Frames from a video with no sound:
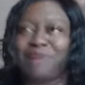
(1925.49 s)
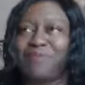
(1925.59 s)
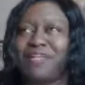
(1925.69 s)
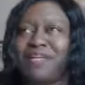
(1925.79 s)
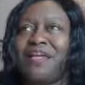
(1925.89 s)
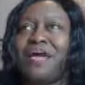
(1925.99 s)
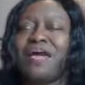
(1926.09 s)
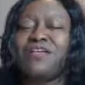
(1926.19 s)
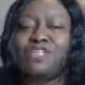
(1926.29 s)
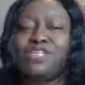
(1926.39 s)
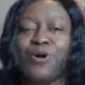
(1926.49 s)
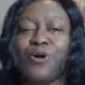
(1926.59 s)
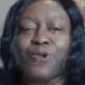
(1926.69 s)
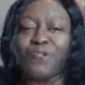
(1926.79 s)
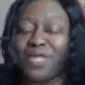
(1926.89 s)
type of thing.
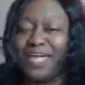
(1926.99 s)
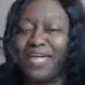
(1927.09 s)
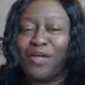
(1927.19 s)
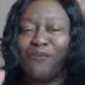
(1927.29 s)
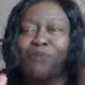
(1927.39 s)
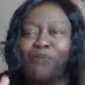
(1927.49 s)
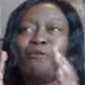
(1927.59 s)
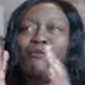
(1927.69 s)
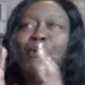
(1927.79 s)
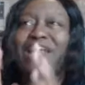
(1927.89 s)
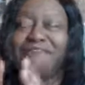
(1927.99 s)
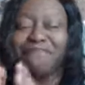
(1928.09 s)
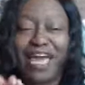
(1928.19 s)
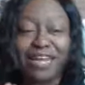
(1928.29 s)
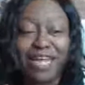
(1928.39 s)
So what I
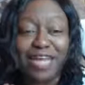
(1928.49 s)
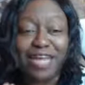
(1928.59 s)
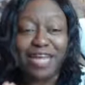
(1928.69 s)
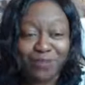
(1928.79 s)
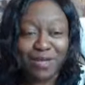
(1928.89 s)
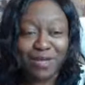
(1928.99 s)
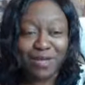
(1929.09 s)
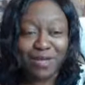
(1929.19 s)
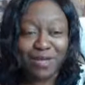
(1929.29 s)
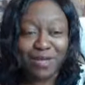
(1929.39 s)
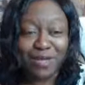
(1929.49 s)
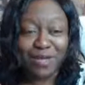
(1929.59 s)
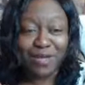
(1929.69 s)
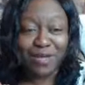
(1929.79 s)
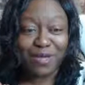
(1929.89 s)
find also is you have
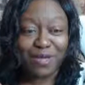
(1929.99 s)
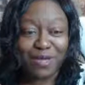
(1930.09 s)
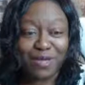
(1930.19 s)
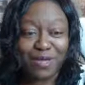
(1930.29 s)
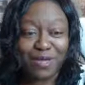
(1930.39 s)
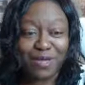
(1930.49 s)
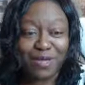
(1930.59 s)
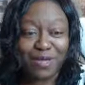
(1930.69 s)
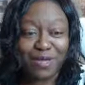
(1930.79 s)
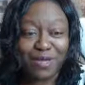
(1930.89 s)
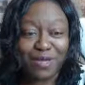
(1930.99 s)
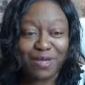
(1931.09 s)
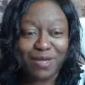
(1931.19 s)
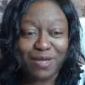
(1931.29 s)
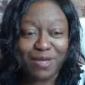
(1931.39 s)
some buyers that only want to buy because they
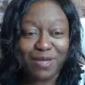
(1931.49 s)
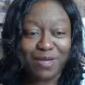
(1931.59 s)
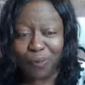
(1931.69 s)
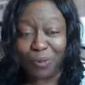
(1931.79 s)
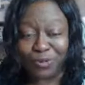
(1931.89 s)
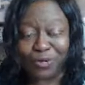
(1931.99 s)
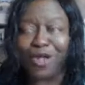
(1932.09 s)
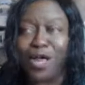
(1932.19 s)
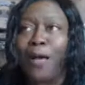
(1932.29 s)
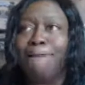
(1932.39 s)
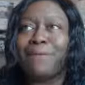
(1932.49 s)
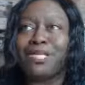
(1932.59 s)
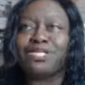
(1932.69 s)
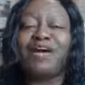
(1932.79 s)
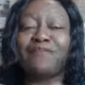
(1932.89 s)
want to become a homeowner,
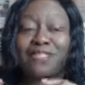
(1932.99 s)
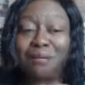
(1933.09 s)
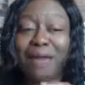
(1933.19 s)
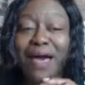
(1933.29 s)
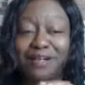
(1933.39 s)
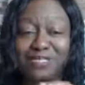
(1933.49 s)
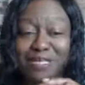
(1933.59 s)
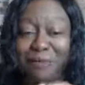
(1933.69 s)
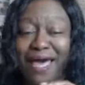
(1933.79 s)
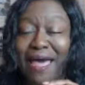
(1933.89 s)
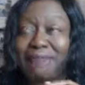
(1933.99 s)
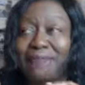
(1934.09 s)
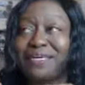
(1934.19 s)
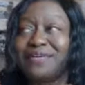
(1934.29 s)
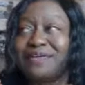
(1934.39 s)
but you have some buyers that buy
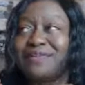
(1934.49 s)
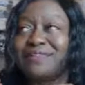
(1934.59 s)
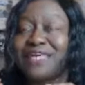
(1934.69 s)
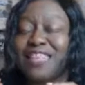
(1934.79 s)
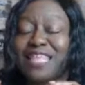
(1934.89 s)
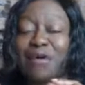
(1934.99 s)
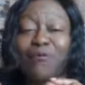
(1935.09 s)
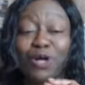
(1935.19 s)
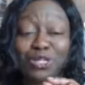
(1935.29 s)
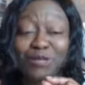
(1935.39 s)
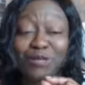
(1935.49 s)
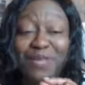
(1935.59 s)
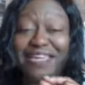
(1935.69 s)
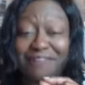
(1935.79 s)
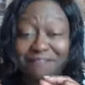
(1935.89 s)
because they want to
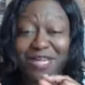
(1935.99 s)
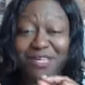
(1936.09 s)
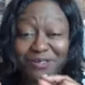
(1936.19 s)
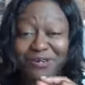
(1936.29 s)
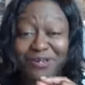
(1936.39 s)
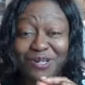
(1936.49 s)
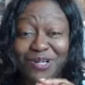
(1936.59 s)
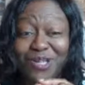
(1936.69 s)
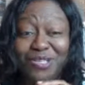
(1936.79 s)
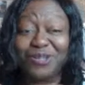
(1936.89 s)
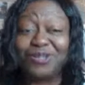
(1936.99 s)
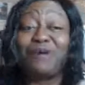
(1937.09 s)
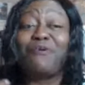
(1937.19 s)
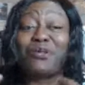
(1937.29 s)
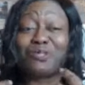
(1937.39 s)
be an investor. So
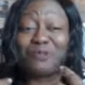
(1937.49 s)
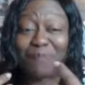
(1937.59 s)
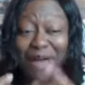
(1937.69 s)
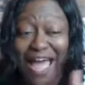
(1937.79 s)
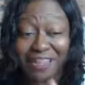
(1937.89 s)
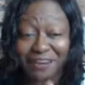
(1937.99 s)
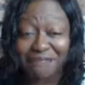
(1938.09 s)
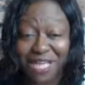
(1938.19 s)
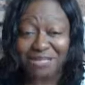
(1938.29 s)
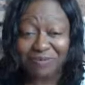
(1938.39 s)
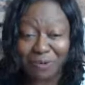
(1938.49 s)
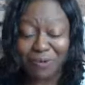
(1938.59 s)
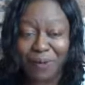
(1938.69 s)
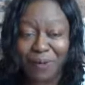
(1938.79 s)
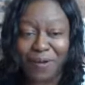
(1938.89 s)
they want to buy an investment
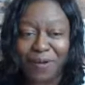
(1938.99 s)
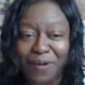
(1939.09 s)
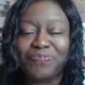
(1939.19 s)
property.